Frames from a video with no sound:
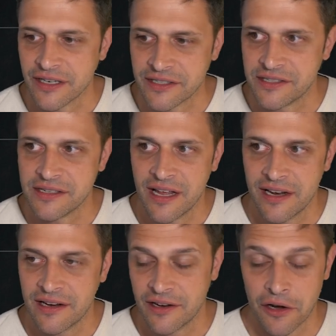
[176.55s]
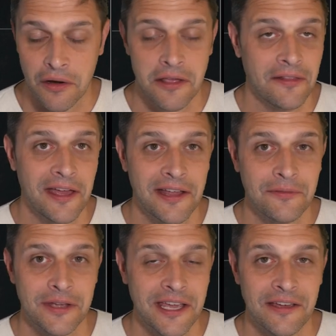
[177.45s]
It's not a great land,
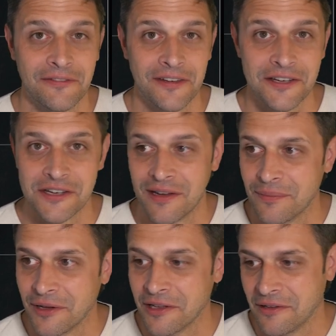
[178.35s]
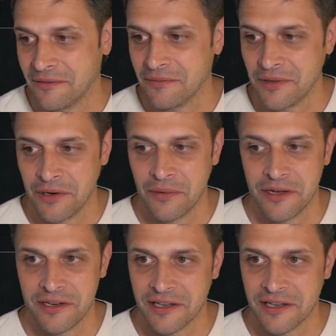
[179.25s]
we can't fetch it, but you know what? It